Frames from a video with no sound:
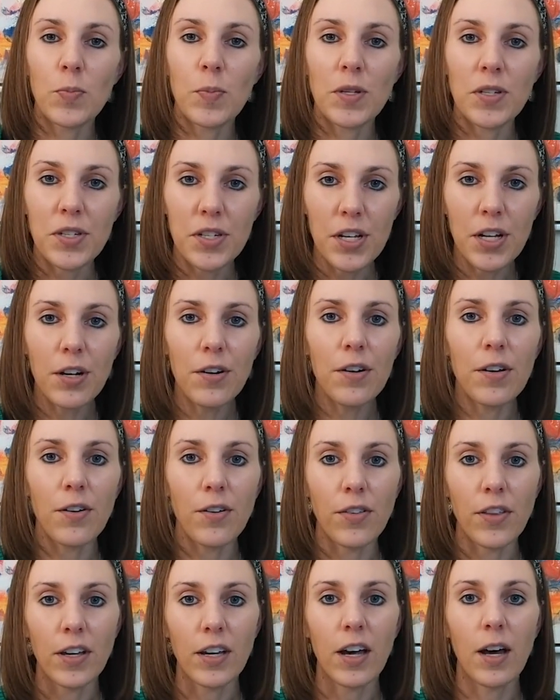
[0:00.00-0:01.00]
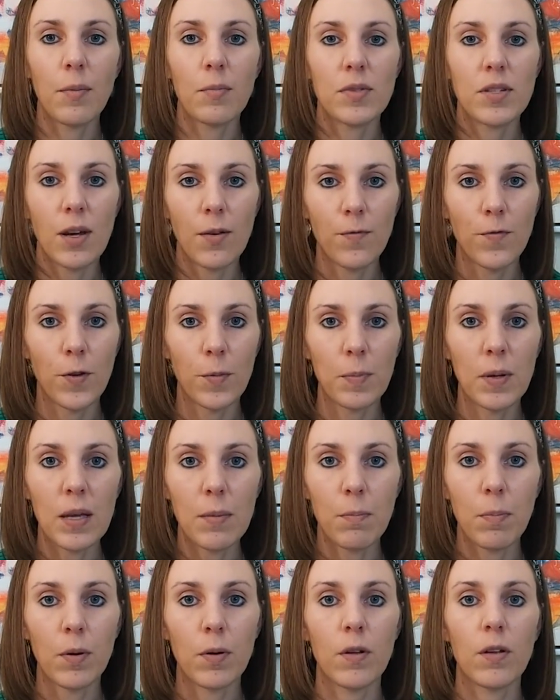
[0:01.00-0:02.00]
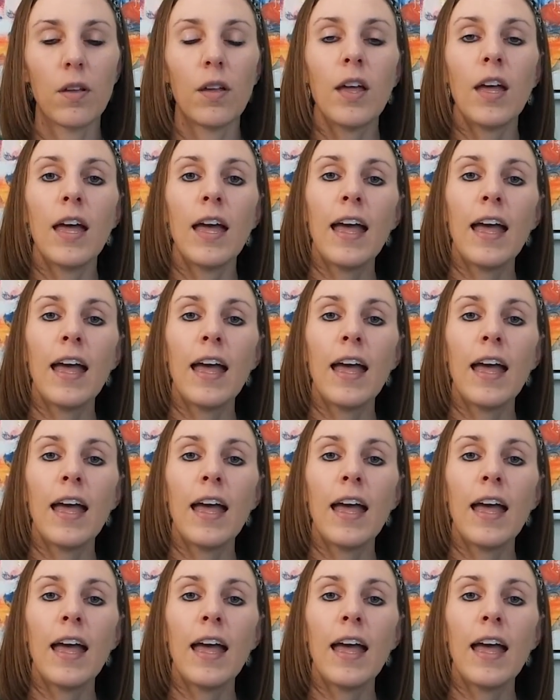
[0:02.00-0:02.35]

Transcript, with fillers: material that comes up for people